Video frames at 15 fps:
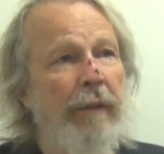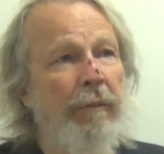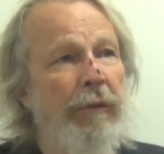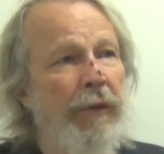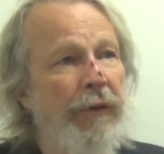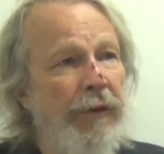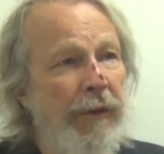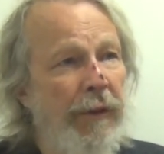the
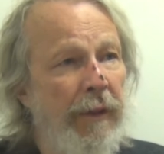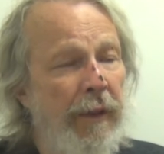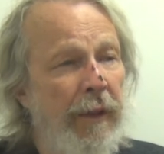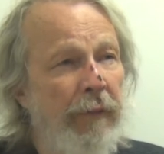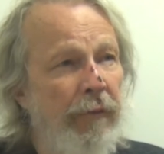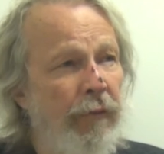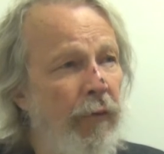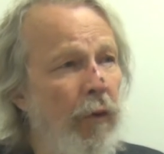prison
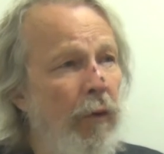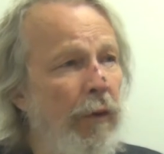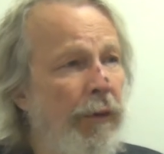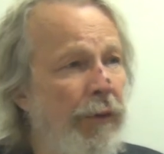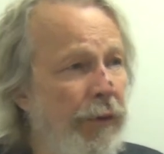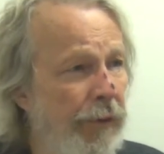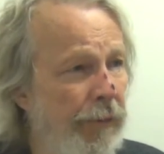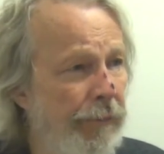at
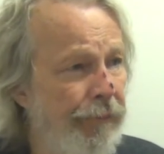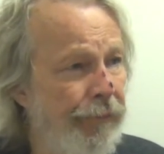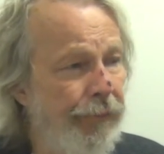Forks.